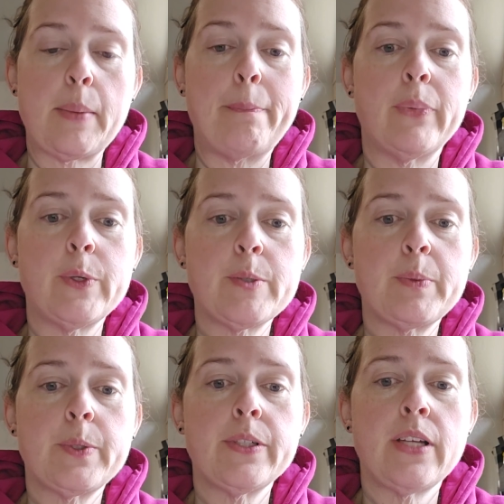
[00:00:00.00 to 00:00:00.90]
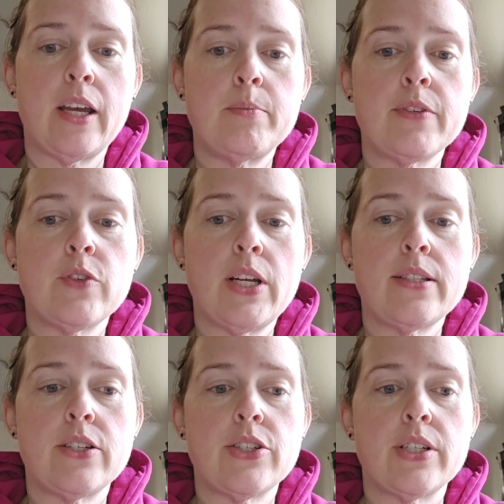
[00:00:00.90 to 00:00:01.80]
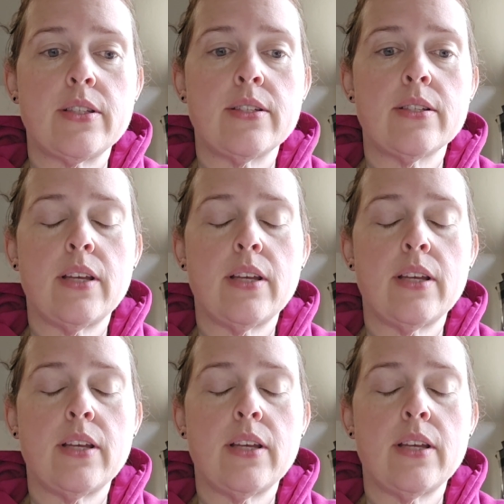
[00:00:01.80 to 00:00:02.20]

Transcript: multiple types of transitions,